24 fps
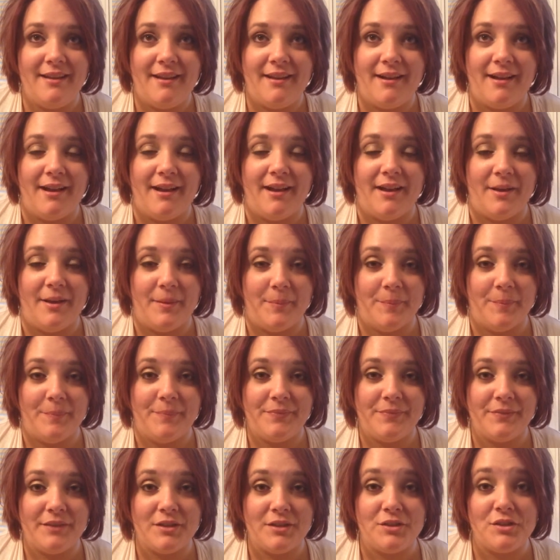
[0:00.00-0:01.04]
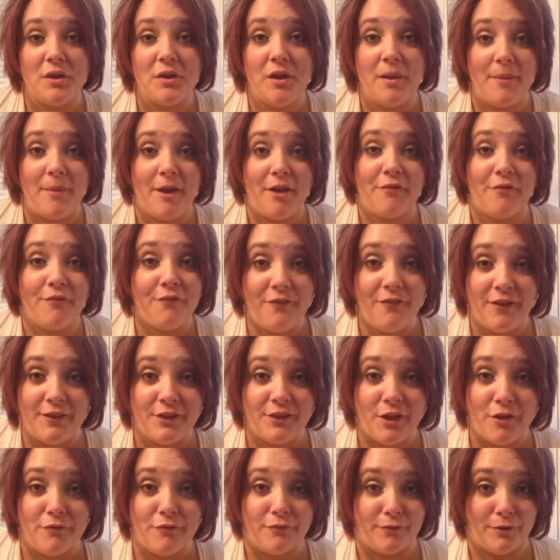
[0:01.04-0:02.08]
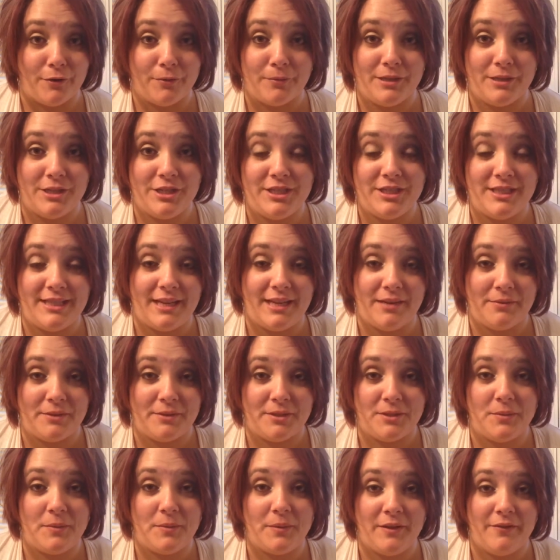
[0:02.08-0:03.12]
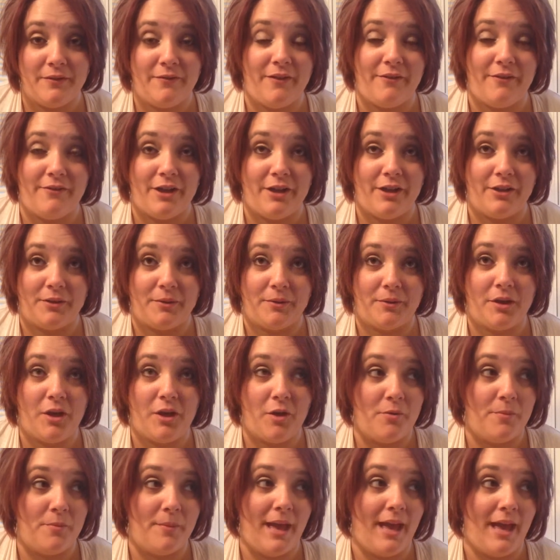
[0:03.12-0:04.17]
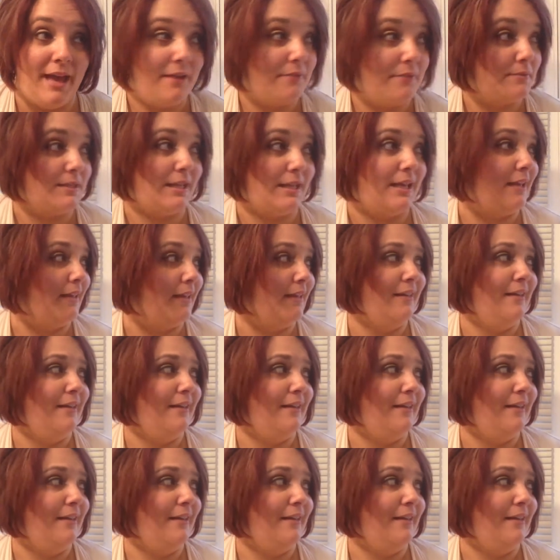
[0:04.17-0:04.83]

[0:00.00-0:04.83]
So I about fell over when she said it was a $25 copay. I was like,